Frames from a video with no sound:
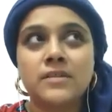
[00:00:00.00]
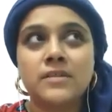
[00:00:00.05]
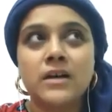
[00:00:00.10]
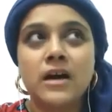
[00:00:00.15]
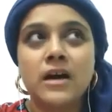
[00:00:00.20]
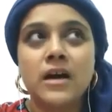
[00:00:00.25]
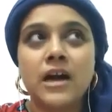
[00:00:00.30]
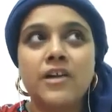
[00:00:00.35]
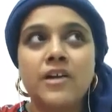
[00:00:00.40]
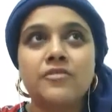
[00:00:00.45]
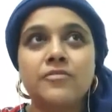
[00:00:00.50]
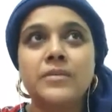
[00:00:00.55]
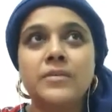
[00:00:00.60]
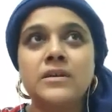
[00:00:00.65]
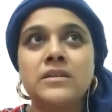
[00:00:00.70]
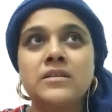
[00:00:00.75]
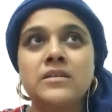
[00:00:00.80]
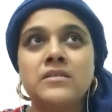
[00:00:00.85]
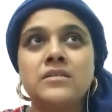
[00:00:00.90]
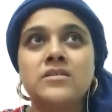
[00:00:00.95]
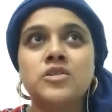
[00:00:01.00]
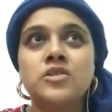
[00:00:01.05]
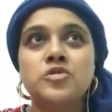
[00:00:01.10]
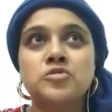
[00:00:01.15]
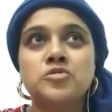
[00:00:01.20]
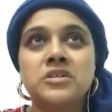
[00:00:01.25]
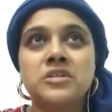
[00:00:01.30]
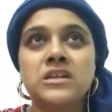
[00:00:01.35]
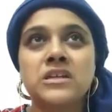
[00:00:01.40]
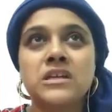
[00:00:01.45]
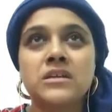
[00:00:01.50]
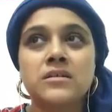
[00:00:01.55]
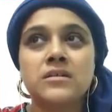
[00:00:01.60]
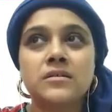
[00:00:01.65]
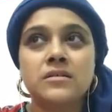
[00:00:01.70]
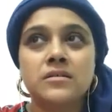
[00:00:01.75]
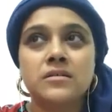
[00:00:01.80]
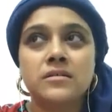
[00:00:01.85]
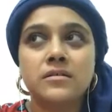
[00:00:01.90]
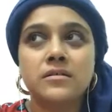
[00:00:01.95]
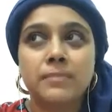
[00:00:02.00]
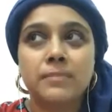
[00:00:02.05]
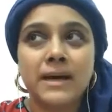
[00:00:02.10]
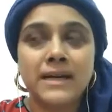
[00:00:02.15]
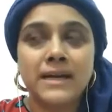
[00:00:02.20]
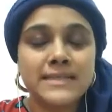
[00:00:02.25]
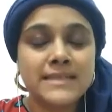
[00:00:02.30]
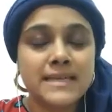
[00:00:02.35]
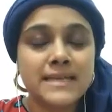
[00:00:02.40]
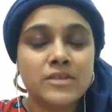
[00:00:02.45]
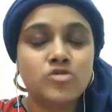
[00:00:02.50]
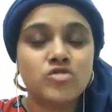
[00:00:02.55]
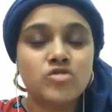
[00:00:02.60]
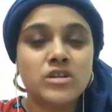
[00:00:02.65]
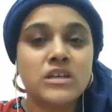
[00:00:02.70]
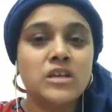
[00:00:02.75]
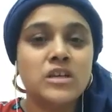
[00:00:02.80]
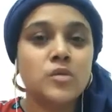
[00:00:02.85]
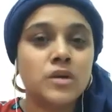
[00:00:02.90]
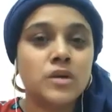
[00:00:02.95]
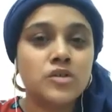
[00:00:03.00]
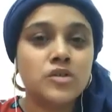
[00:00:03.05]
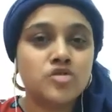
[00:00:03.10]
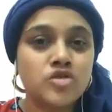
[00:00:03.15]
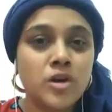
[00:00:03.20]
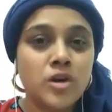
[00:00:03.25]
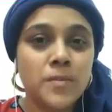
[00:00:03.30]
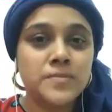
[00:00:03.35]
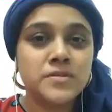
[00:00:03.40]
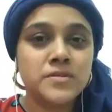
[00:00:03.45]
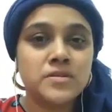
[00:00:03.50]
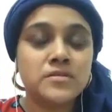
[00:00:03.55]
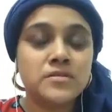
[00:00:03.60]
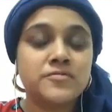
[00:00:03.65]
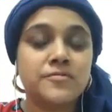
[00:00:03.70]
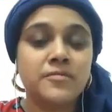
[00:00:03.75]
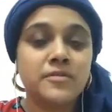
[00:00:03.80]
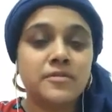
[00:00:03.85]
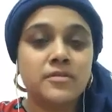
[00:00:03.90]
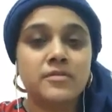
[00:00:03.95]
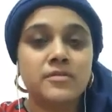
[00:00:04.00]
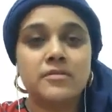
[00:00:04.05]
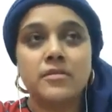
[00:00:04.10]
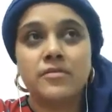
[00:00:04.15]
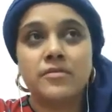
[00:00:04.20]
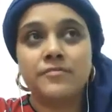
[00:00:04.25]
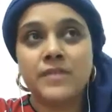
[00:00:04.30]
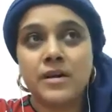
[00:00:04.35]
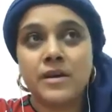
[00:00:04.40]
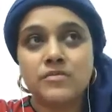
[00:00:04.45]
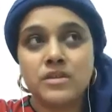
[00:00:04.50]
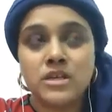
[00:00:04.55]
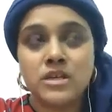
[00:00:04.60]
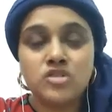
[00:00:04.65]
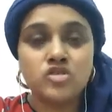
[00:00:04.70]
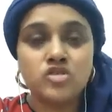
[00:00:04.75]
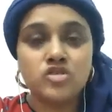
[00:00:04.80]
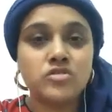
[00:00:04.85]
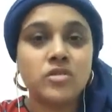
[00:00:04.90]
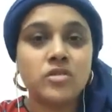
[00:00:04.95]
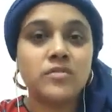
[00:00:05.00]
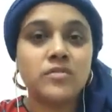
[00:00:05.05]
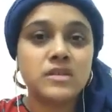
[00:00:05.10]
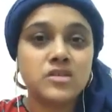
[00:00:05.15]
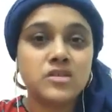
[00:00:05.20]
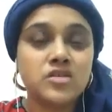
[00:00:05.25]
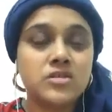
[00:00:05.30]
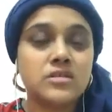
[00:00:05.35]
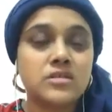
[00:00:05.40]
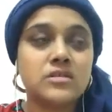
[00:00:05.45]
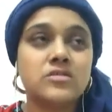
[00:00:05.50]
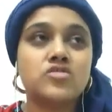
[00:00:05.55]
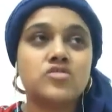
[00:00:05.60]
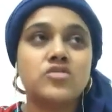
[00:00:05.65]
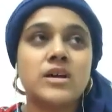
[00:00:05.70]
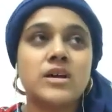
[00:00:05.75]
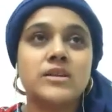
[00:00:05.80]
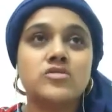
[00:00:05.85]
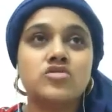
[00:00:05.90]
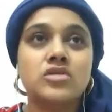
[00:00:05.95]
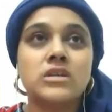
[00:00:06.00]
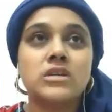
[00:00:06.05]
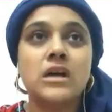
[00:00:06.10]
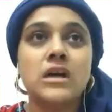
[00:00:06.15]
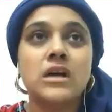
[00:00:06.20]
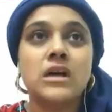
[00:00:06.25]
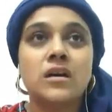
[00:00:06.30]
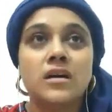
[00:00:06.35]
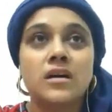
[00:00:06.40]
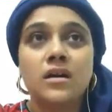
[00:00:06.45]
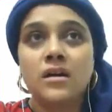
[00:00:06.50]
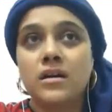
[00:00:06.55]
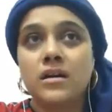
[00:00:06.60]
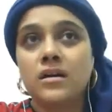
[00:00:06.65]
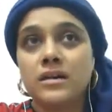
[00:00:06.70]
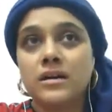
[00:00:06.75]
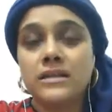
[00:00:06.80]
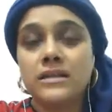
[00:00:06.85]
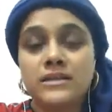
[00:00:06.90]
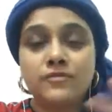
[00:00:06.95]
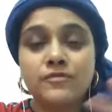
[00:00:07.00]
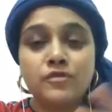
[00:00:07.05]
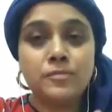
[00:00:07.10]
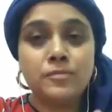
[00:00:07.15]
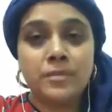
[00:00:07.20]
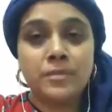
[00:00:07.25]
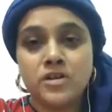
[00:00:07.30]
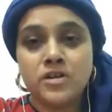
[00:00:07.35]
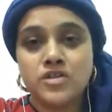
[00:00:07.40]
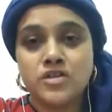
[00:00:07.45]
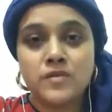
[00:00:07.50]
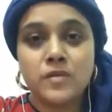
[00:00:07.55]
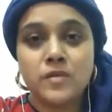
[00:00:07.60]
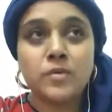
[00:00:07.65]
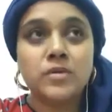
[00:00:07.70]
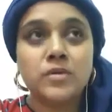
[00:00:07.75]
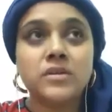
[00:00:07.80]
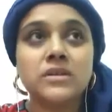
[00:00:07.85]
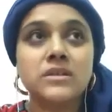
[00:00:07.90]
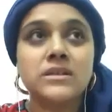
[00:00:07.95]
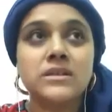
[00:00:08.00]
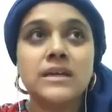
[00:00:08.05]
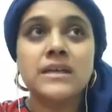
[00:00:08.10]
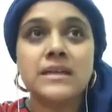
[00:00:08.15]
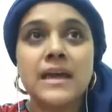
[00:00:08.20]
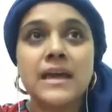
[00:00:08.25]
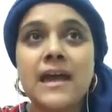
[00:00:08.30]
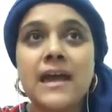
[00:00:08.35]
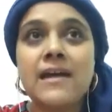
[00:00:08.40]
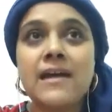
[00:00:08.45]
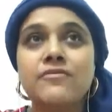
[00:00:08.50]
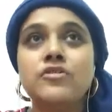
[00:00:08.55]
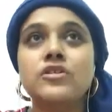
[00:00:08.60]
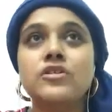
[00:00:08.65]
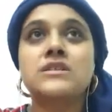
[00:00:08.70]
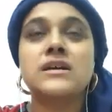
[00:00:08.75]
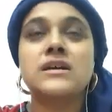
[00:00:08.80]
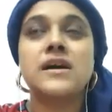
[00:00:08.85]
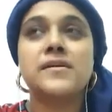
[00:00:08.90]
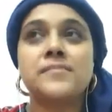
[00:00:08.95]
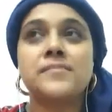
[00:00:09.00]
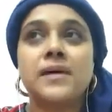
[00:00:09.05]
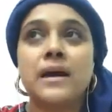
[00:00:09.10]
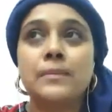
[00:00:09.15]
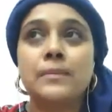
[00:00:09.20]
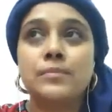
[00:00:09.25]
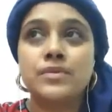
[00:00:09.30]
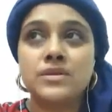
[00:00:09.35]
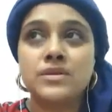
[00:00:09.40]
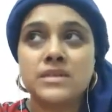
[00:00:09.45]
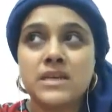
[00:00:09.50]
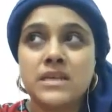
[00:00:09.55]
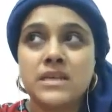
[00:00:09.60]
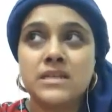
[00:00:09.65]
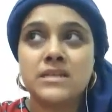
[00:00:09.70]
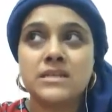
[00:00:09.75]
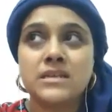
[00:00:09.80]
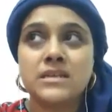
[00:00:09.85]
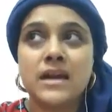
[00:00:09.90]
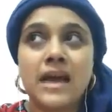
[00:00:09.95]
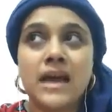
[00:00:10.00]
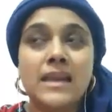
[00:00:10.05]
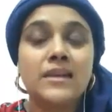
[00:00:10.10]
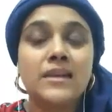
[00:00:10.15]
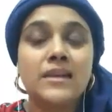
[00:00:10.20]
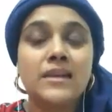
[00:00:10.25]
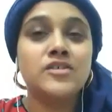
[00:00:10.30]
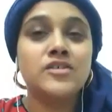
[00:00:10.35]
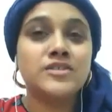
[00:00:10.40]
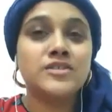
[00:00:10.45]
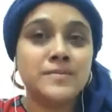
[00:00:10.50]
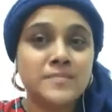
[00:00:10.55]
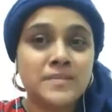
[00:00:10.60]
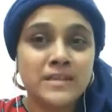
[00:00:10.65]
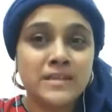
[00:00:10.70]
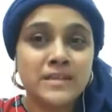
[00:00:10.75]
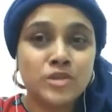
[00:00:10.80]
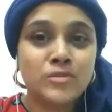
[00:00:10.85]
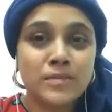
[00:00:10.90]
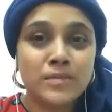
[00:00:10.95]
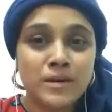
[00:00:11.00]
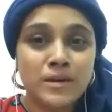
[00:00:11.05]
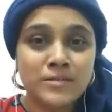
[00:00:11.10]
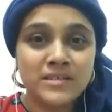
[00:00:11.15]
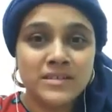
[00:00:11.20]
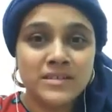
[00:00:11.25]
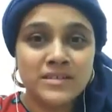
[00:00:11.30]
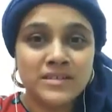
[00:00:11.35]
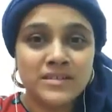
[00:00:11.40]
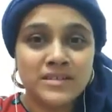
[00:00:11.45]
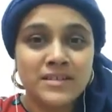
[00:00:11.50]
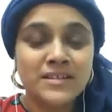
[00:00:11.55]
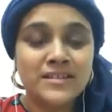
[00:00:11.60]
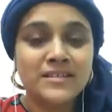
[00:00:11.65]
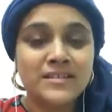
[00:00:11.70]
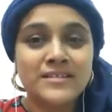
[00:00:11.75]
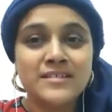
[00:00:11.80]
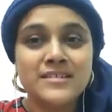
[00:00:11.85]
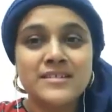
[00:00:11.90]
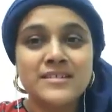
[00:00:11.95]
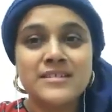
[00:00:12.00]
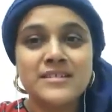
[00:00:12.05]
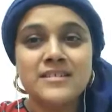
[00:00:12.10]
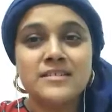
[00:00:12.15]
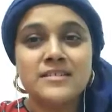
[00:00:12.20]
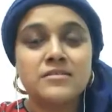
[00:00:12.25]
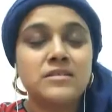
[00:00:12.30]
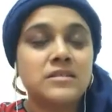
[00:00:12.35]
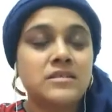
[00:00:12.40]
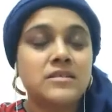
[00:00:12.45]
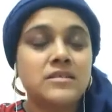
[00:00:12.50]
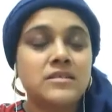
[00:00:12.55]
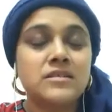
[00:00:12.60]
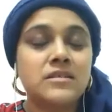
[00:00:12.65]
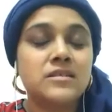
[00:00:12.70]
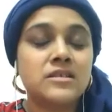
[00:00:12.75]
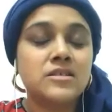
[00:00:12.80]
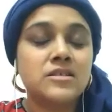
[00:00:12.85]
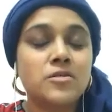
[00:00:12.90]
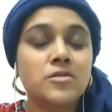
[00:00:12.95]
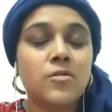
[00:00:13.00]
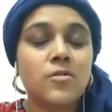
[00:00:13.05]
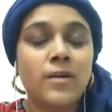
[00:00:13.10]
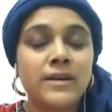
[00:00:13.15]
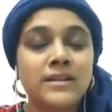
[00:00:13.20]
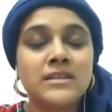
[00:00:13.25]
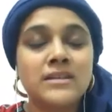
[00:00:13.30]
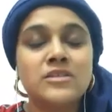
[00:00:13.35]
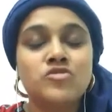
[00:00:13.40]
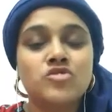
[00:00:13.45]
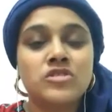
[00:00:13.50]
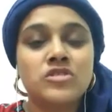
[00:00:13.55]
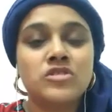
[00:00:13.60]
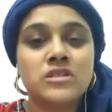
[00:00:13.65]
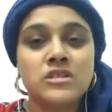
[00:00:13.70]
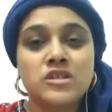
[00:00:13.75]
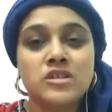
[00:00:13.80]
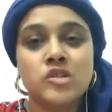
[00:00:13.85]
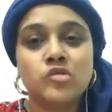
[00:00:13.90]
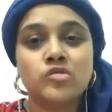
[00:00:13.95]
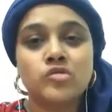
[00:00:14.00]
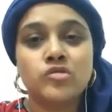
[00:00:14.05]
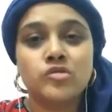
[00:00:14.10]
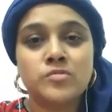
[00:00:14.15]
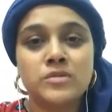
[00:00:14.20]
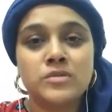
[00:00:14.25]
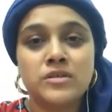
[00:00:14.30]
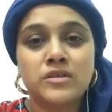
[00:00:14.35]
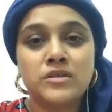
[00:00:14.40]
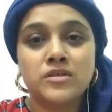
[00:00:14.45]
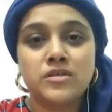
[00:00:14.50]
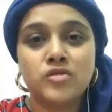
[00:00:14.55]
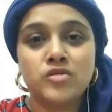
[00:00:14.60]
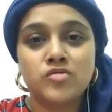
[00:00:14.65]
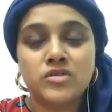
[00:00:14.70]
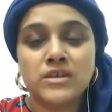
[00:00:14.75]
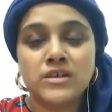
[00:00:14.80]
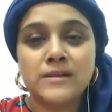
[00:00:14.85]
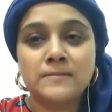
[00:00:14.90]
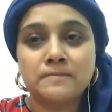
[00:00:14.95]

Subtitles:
I've been doing mindset training workshops foundationed on this strategy in different parts of the world, and every time I present, I learn something new about it. So it's quite an interesting tool to be using.